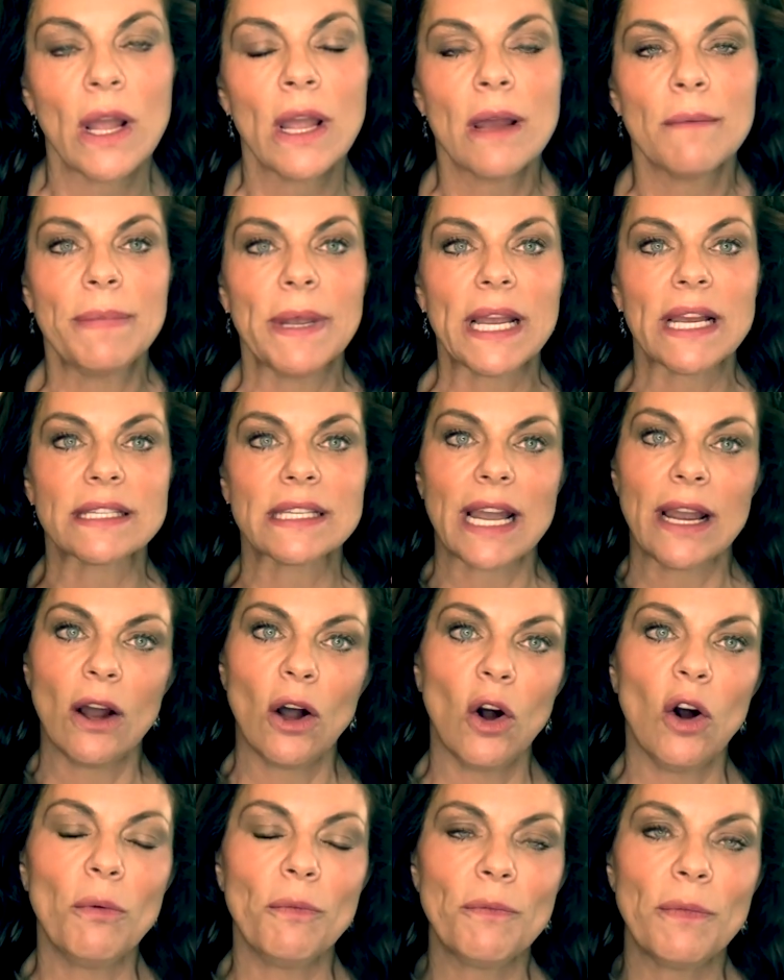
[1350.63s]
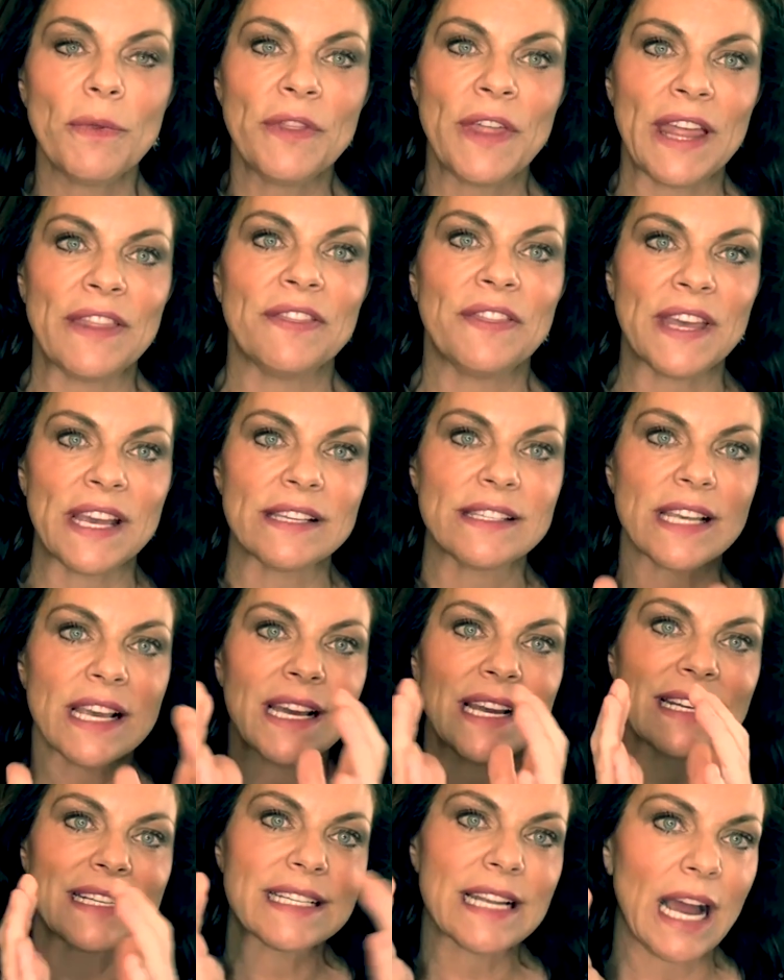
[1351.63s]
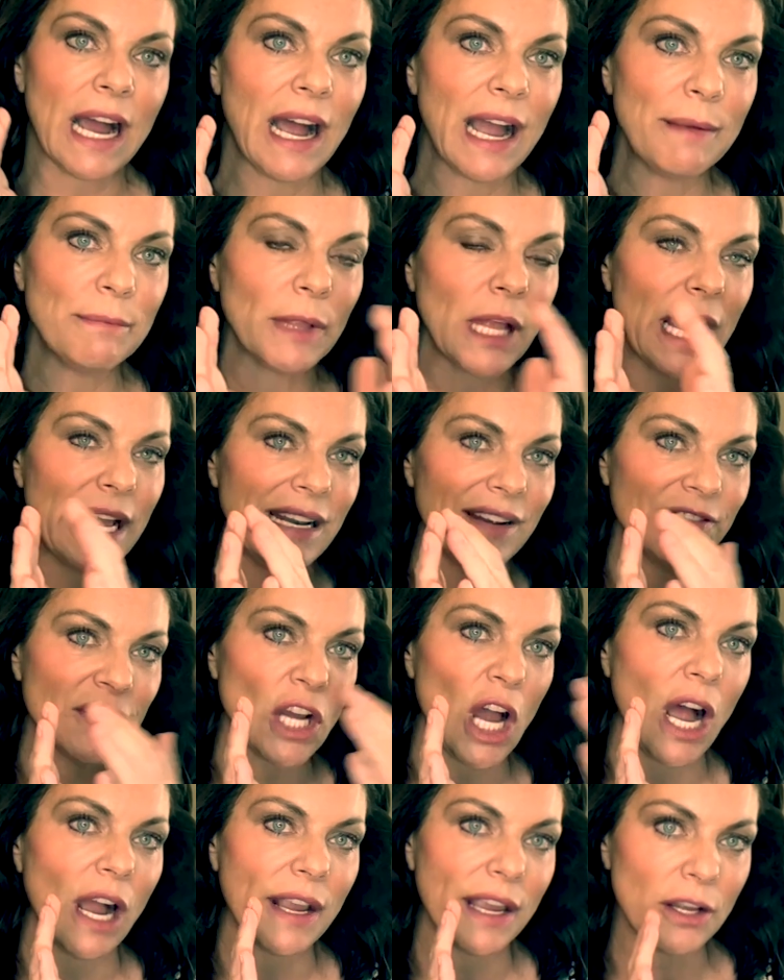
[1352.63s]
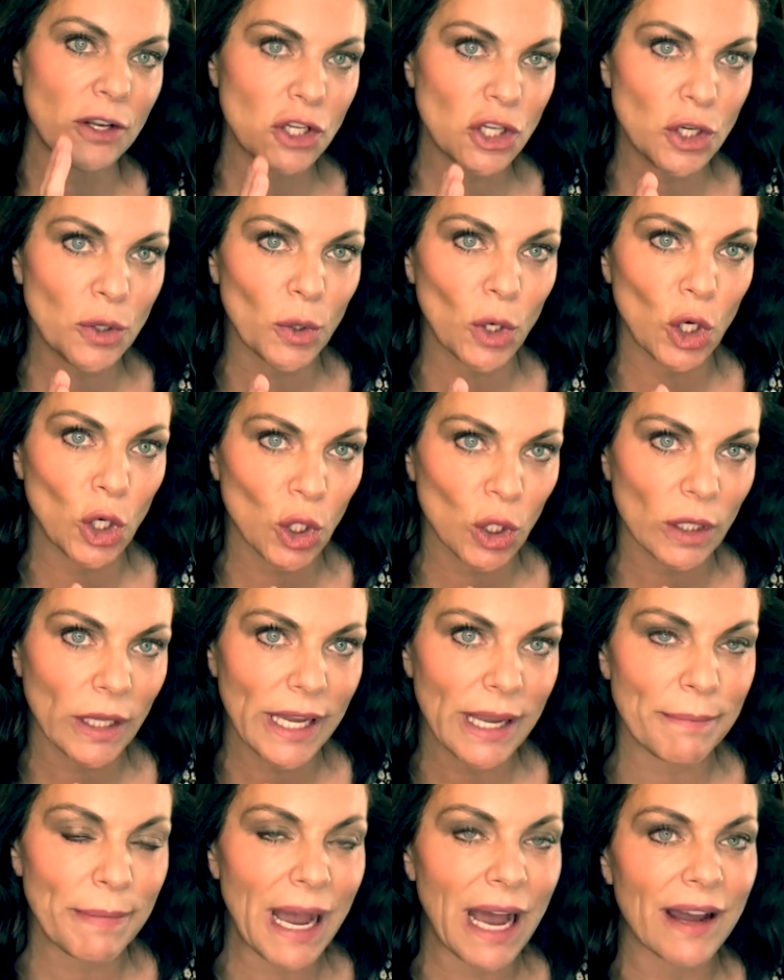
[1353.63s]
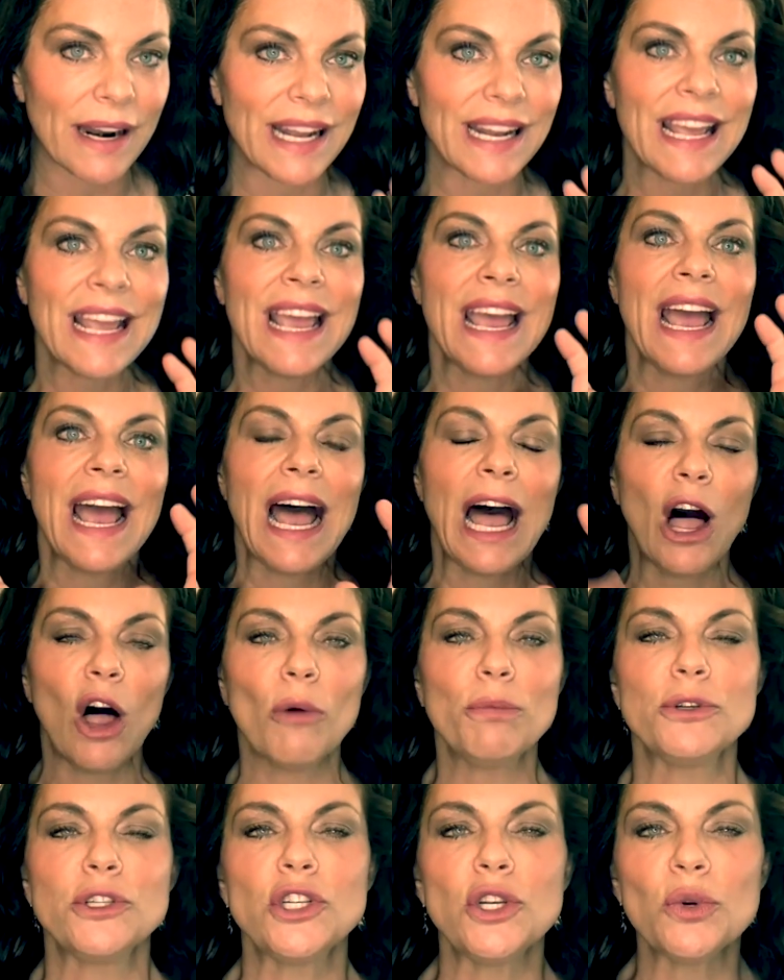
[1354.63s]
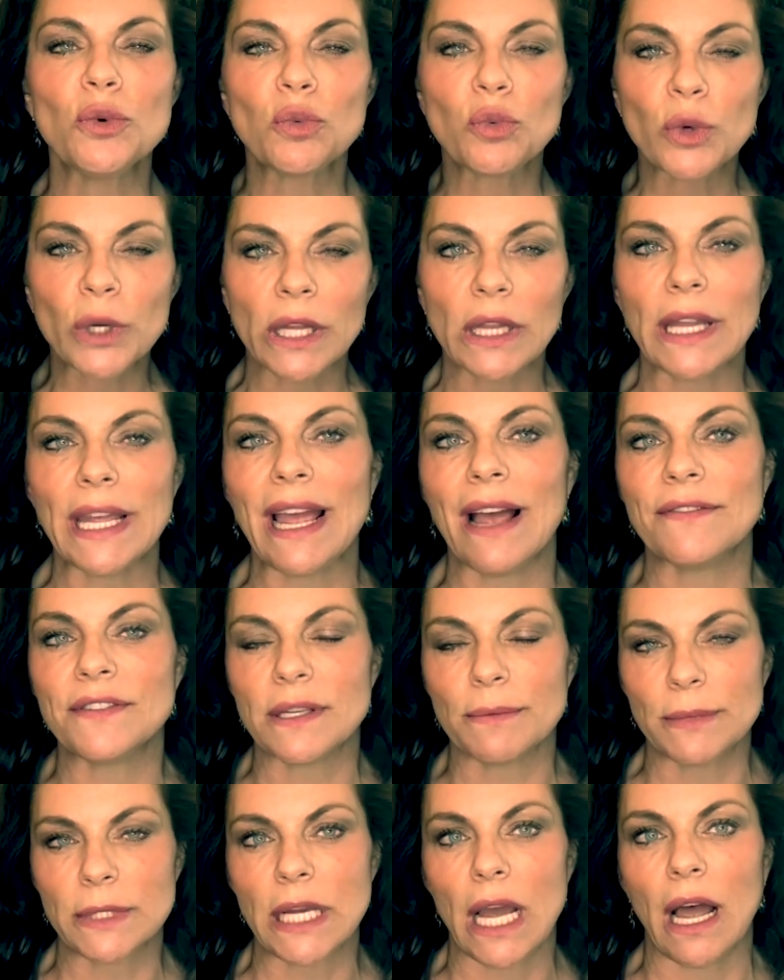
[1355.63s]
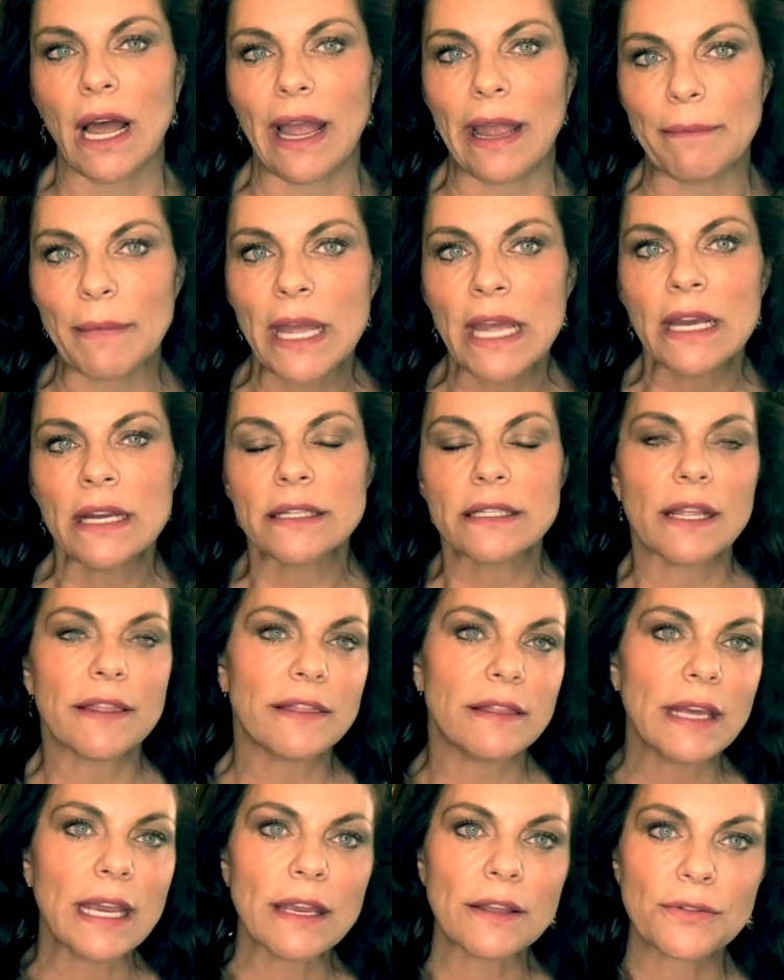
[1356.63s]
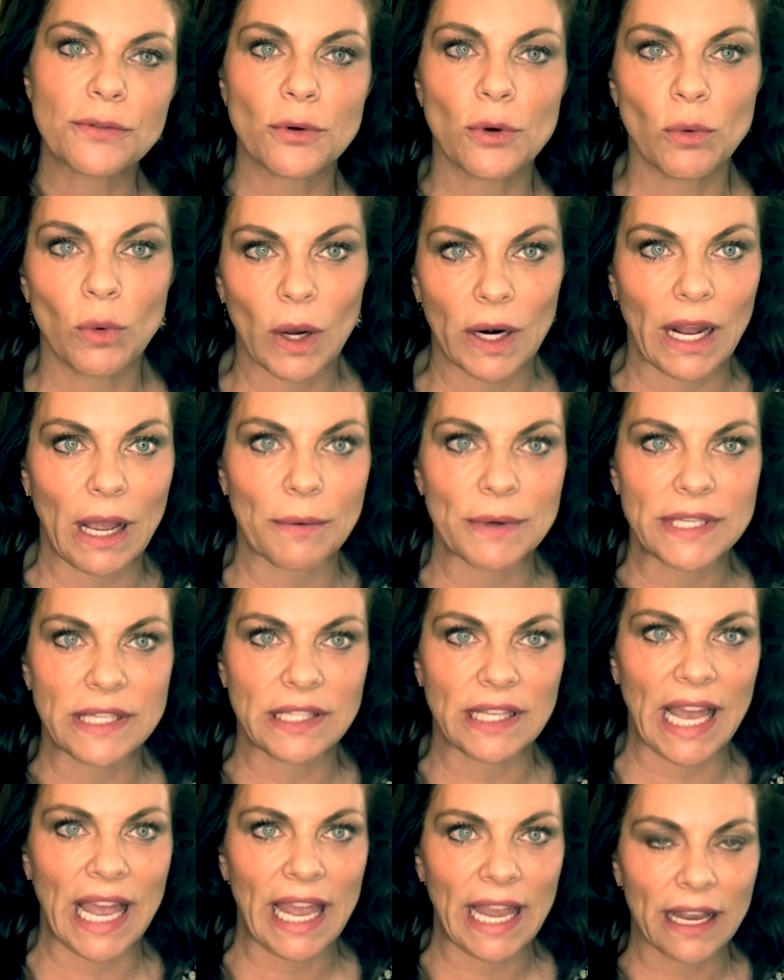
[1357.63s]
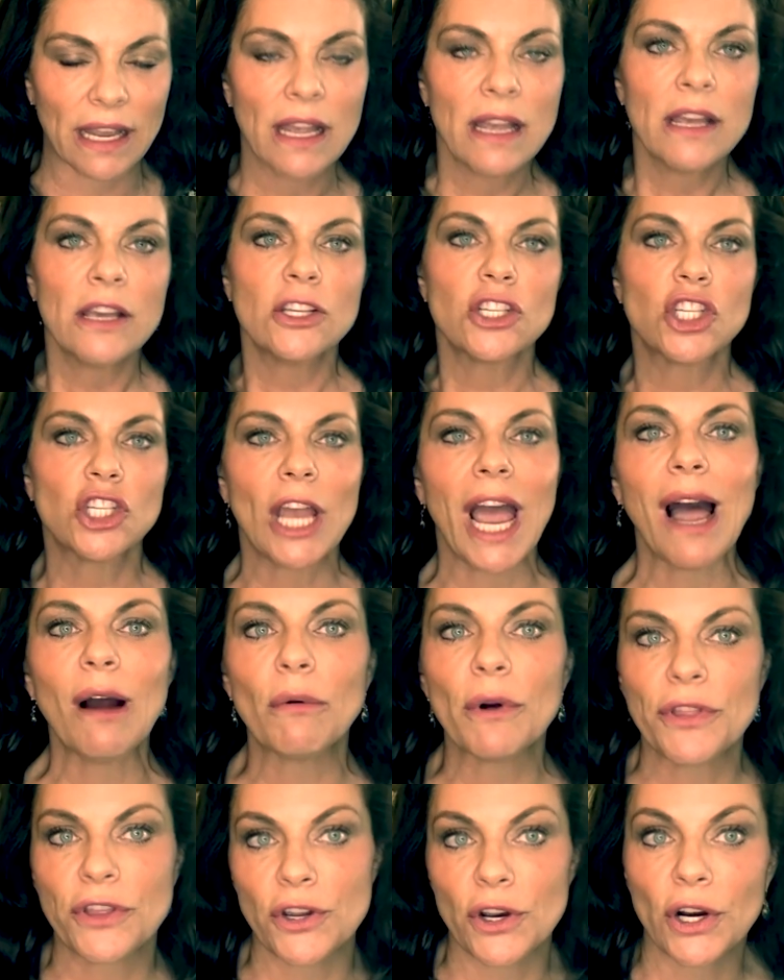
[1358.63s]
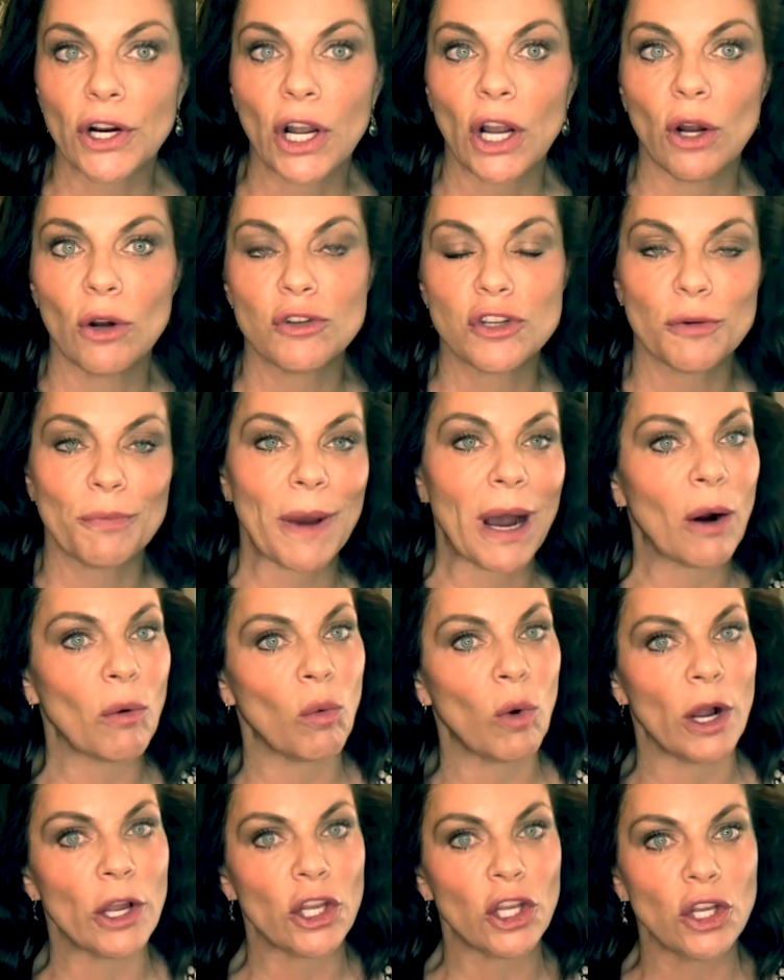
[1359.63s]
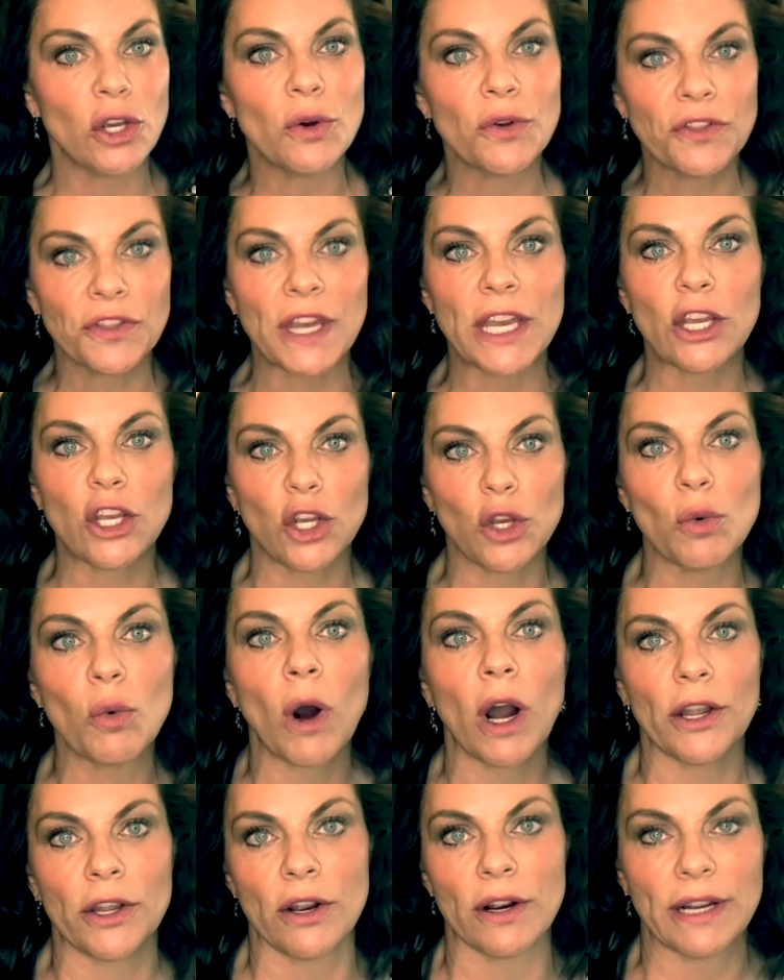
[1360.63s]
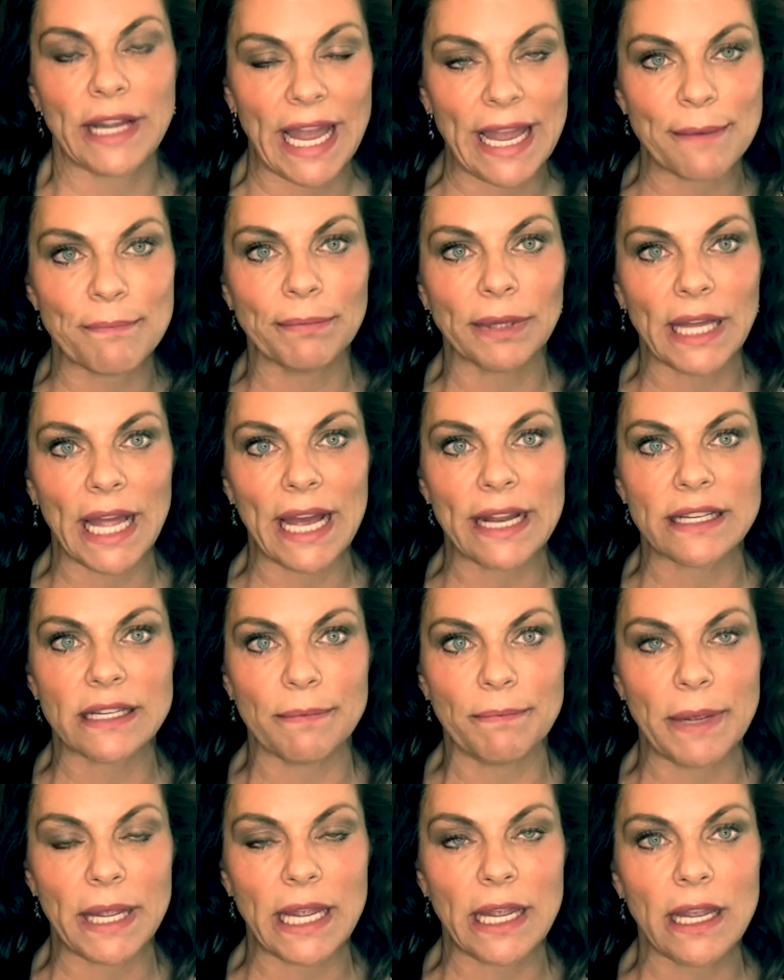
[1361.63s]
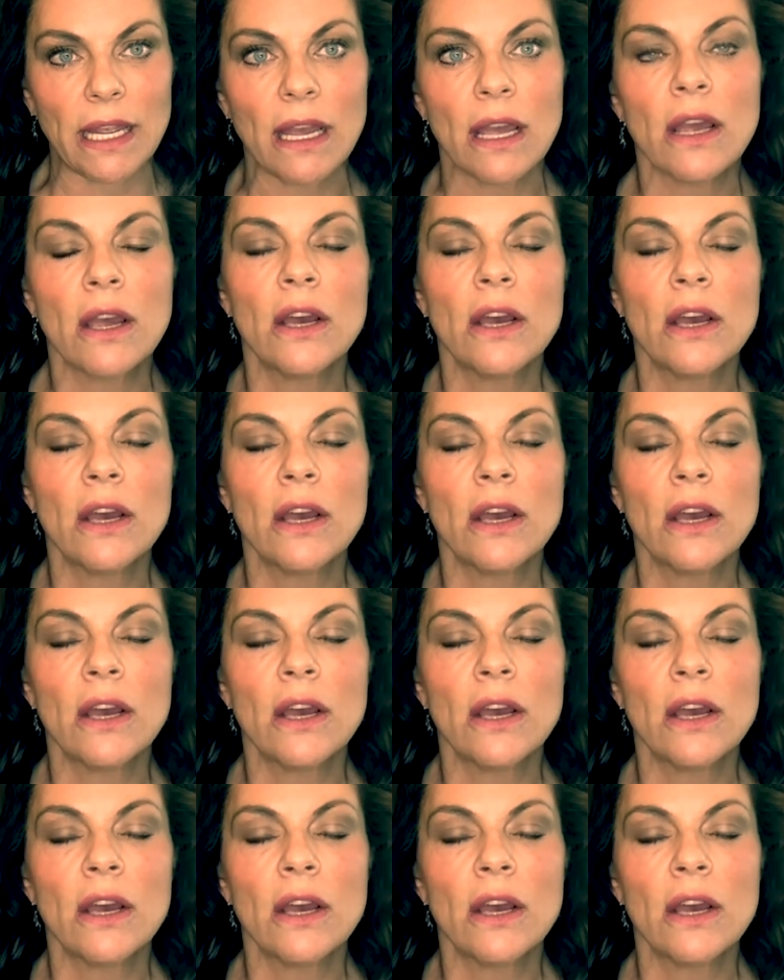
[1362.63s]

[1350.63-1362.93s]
because I hope that this timeline of talking to you early about it helps you really have some time to think through what I was saying, chat with your coach about what you think you want your game plan to be,